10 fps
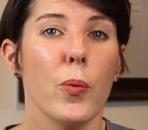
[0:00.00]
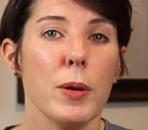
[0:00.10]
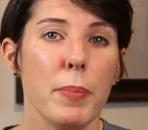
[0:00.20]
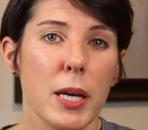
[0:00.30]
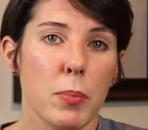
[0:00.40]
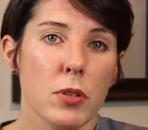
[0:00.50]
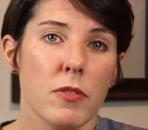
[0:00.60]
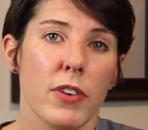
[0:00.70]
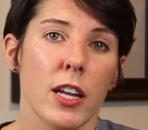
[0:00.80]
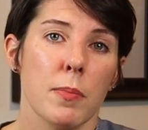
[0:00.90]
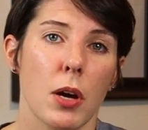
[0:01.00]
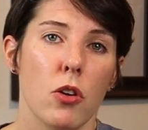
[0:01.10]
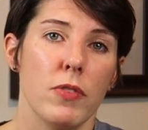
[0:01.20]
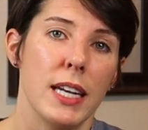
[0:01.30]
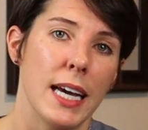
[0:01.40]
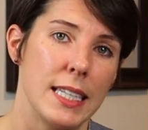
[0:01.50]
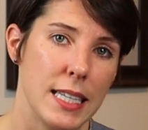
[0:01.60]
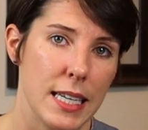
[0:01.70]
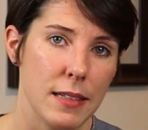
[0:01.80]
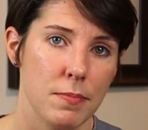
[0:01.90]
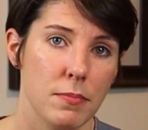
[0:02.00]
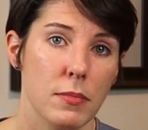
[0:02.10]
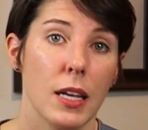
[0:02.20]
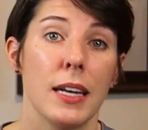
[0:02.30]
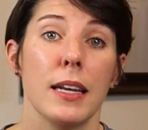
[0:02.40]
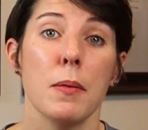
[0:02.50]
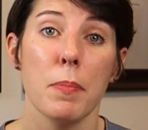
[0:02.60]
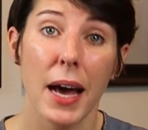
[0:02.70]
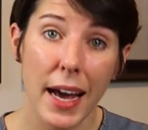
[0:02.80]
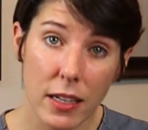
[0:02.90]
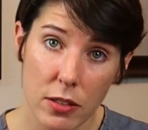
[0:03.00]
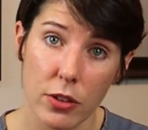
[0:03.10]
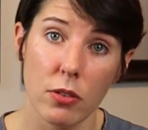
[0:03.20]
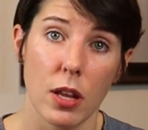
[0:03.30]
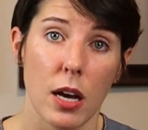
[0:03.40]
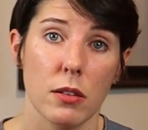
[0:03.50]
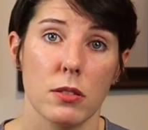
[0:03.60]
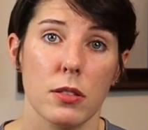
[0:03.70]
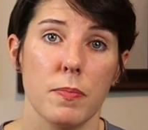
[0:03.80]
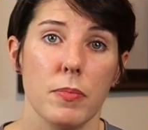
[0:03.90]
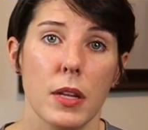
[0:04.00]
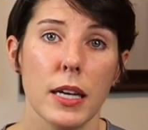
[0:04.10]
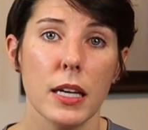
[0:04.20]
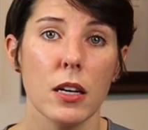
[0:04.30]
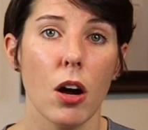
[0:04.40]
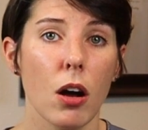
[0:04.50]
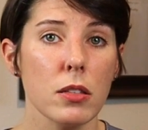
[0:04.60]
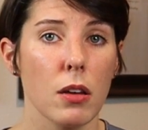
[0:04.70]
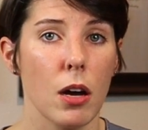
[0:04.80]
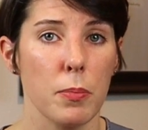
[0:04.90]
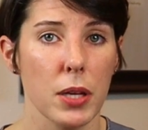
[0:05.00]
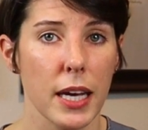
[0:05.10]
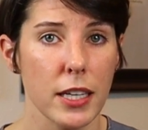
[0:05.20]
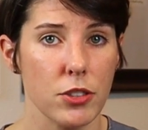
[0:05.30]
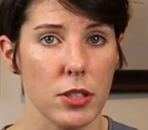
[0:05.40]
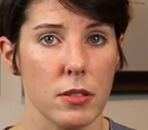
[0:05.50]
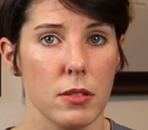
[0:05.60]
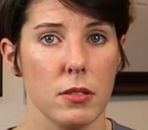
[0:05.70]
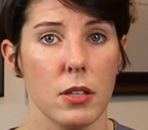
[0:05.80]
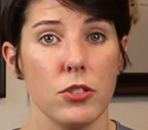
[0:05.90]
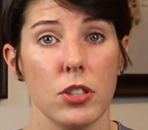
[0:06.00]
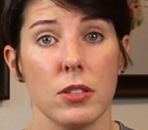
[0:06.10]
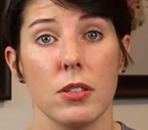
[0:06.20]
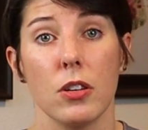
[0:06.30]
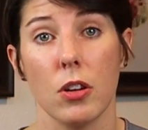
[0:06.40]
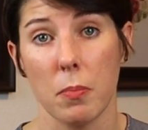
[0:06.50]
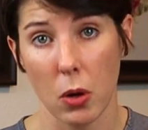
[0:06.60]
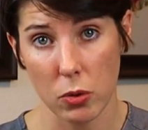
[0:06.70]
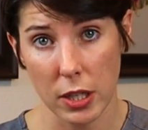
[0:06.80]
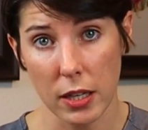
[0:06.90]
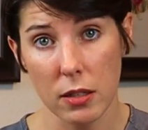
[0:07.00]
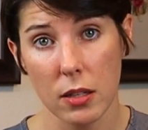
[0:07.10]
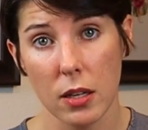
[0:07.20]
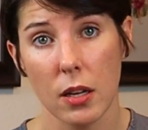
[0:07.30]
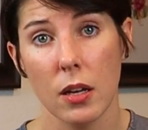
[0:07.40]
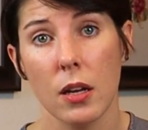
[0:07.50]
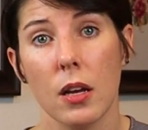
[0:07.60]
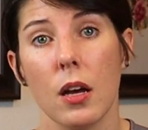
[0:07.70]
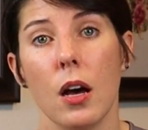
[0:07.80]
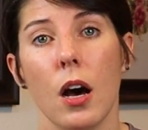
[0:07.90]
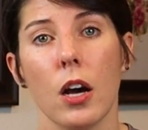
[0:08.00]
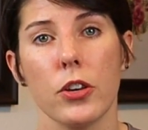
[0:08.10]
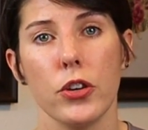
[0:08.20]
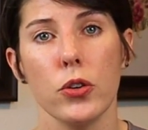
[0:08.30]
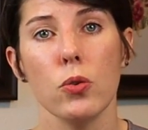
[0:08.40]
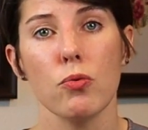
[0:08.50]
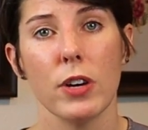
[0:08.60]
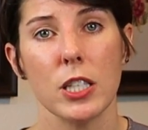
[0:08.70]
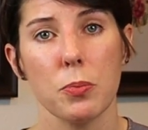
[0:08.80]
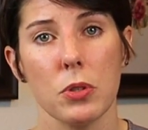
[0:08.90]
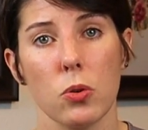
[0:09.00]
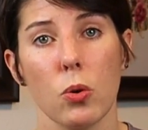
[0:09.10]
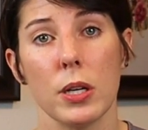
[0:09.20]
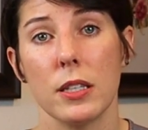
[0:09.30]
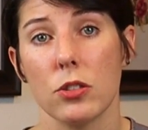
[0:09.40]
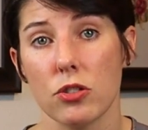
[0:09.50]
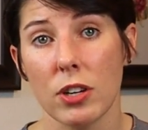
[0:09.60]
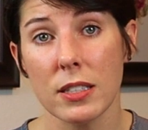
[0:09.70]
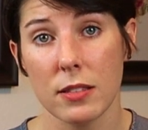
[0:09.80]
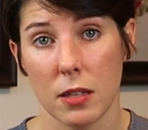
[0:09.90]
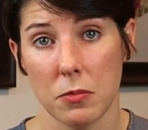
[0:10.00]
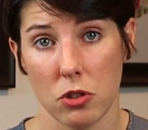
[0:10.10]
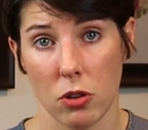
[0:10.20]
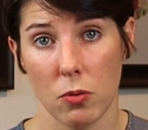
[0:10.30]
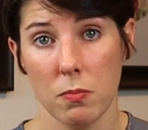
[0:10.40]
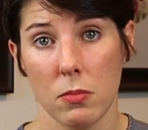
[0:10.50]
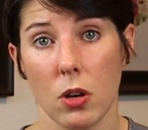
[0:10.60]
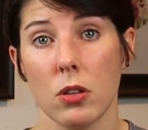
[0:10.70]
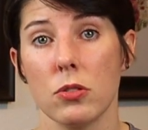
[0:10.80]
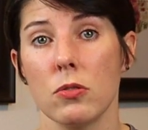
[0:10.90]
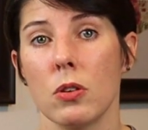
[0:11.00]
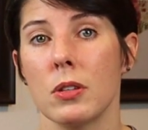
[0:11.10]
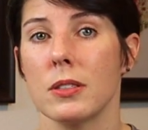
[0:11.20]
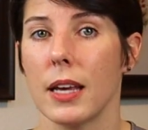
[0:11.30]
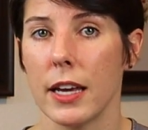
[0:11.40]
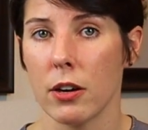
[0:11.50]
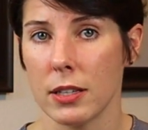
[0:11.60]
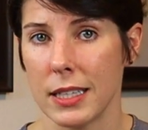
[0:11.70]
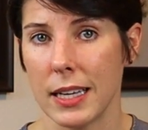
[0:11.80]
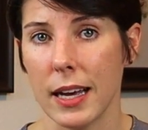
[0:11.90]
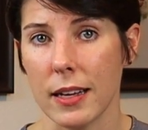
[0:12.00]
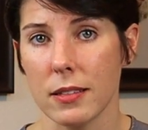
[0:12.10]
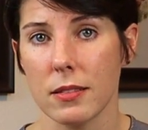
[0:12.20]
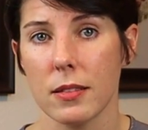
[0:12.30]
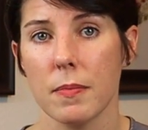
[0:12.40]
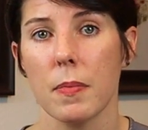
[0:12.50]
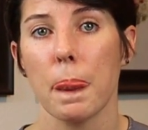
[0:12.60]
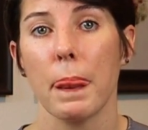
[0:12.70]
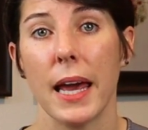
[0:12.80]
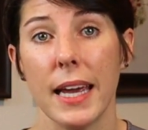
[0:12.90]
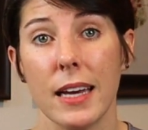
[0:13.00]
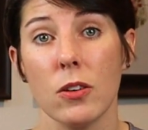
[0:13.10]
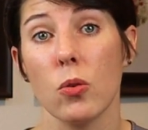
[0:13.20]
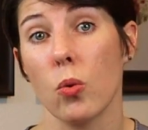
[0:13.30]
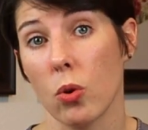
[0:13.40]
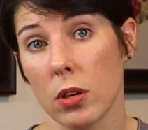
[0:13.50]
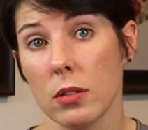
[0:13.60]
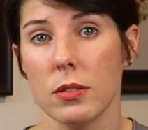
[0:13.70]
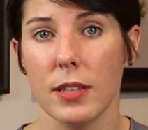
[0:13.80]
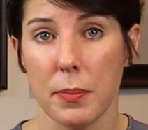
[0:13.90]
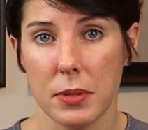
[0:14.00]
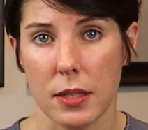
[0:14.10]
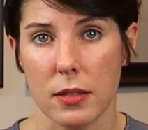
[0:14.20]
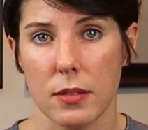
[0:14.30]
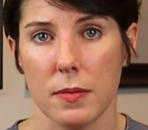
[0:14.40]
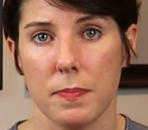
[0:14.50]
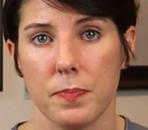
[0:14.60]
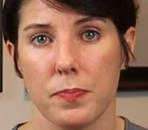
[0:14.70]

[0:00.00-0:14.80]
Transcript: When people develop COVID-19 and it impacts their lungs, it cause complications such as pneumonia, acute respiratory distress syndrome, also known as ARDS, and/or sepsis.